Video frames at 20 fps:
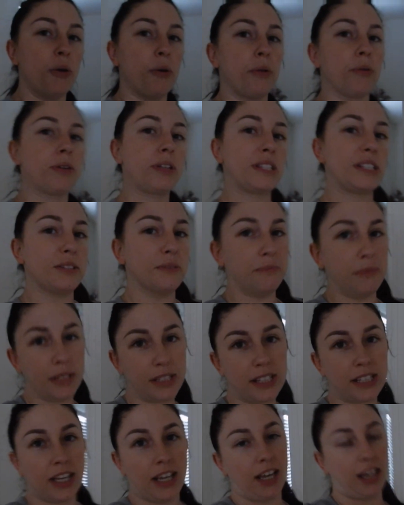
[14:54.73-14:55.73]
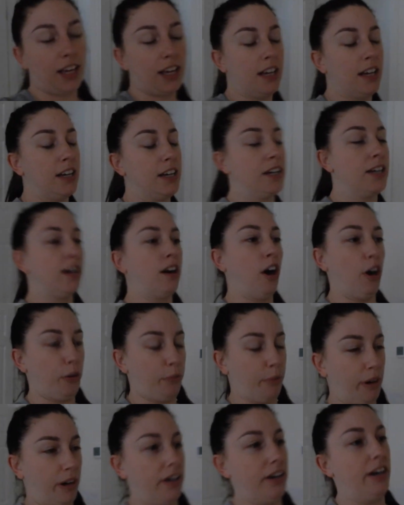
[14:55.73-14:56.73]
we were still missing
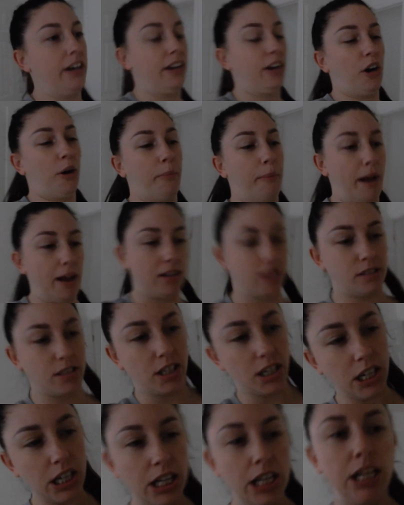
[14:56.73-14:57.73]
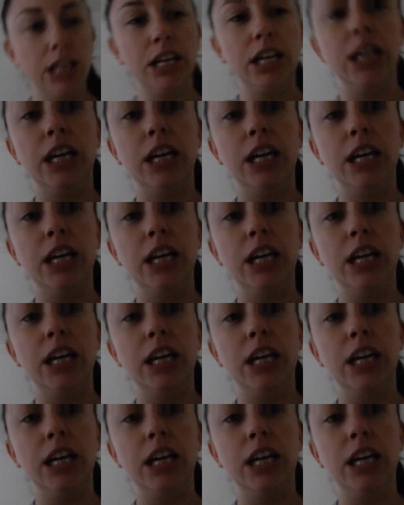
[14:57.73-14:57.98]
hardware in our master and